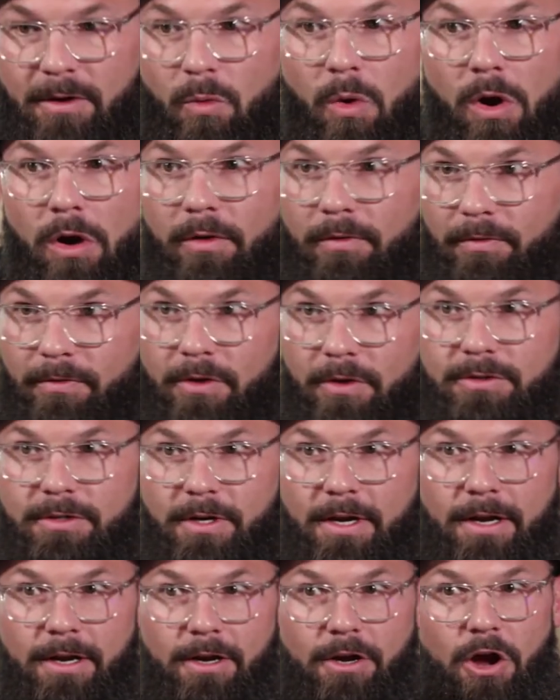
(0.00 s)
well, those
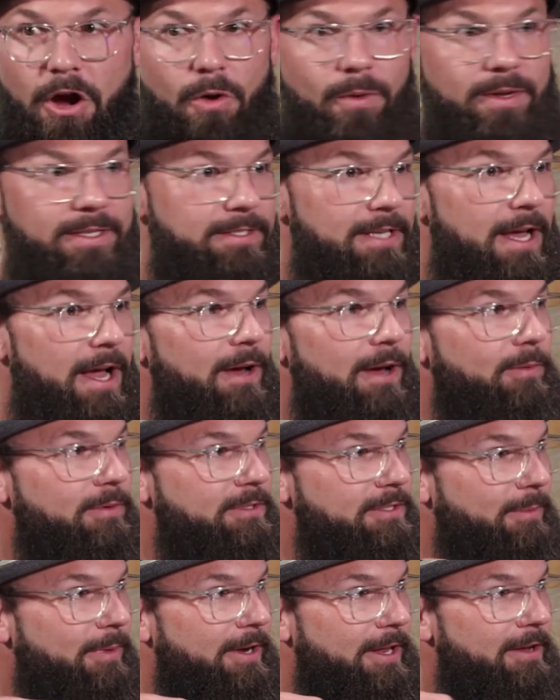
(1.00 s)
are going to coincide
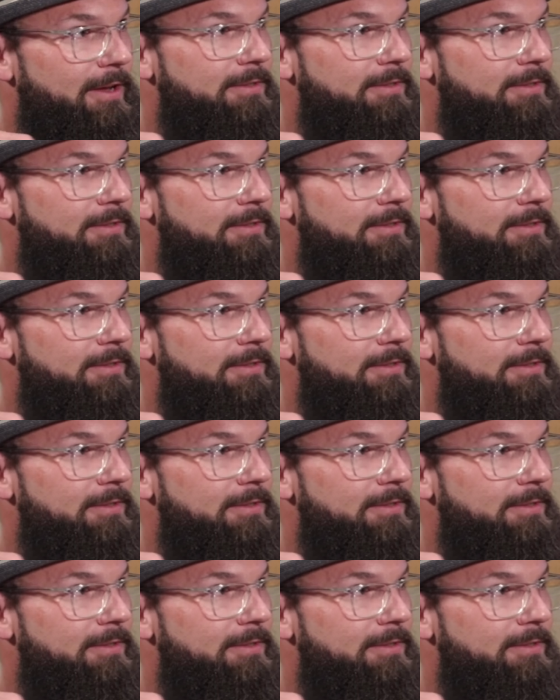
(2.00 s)
with somebody